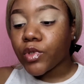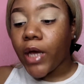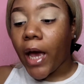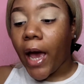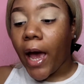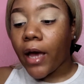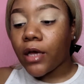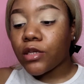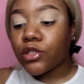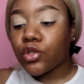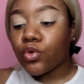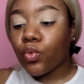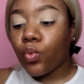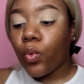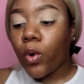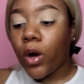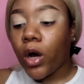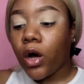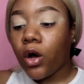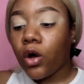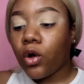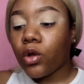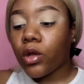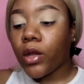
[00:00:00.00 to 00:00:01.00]
as
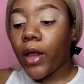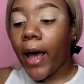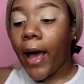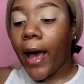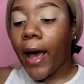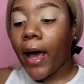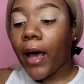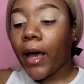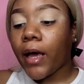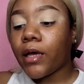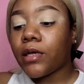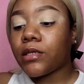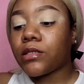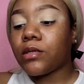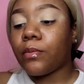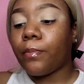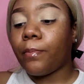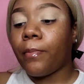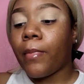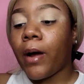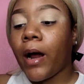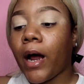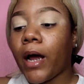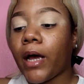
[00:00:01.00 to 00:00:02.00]
well as
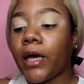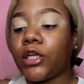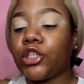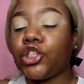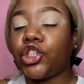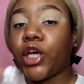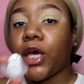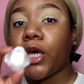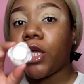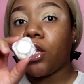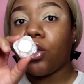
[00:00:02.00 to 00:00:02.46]
my J.